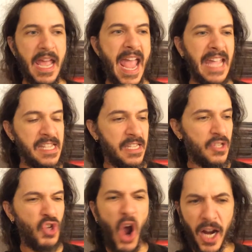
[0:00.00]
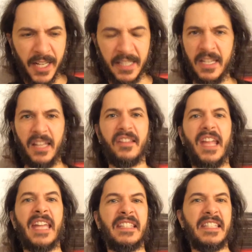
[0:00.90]
and darkness
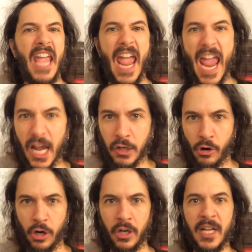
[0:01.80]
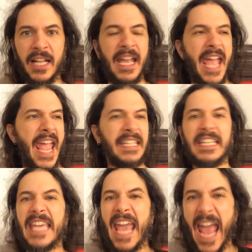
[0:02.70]
and terror
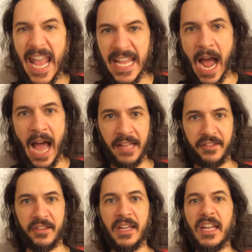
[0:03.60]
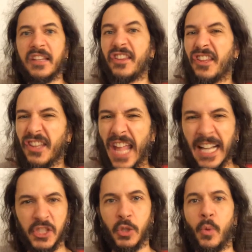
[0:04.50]
and chaos,
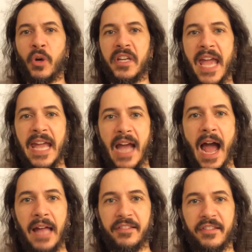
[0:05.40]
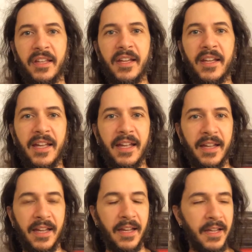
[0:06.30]
sexual chaos.
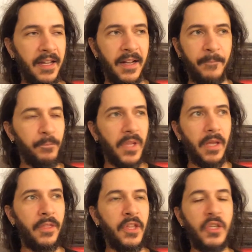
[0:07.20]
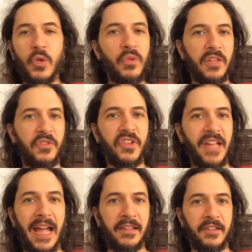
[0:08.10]
The use of
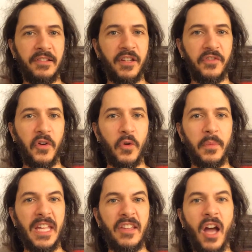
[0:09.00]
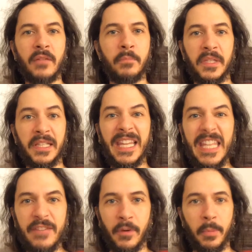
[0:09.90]
silence in this film is
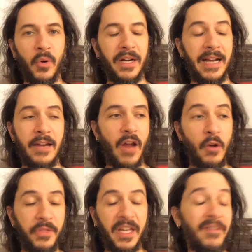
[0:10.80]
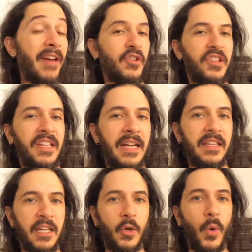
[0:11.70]
unbelievable, and I don't think I've ever seen
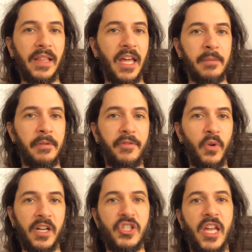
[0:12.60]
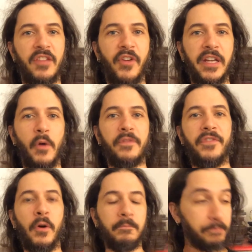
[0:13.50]
anything quite like it before in a Jess Franco
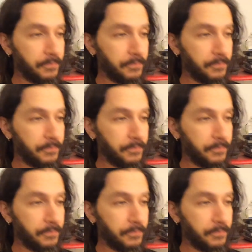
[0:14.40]
film.